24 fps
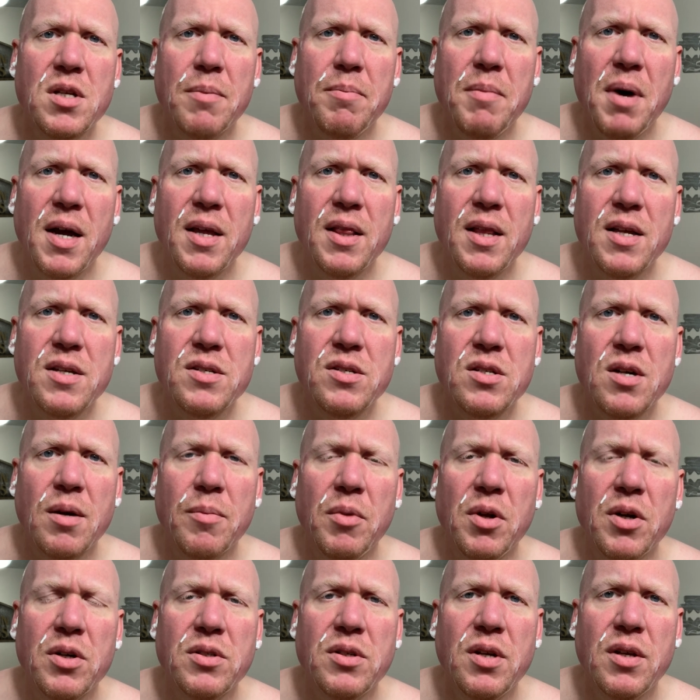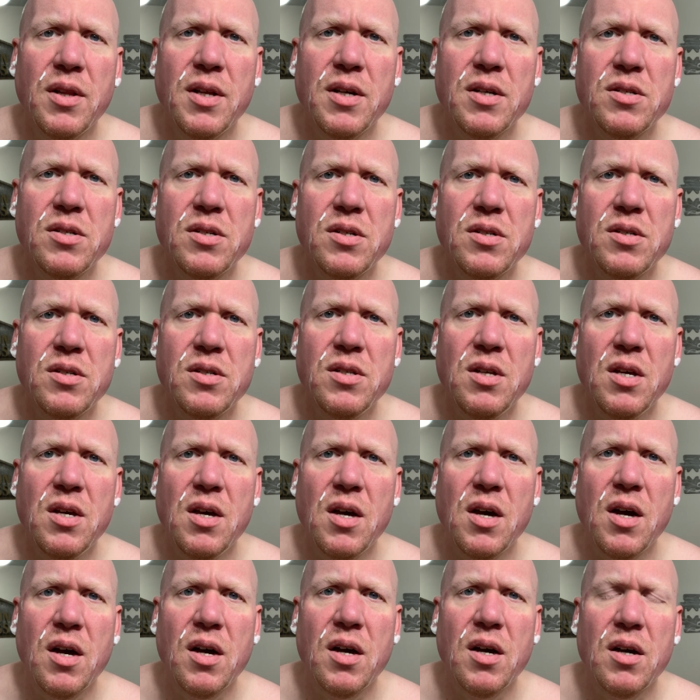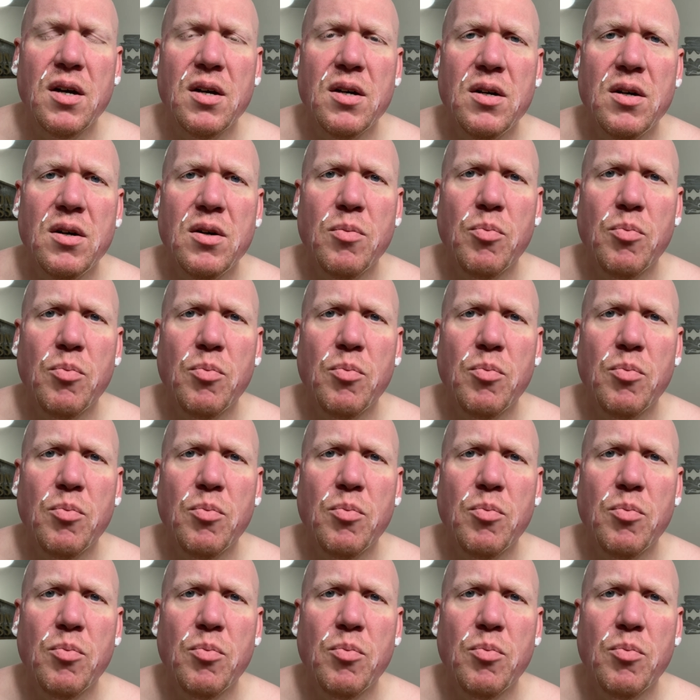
to mind that's similar to this is the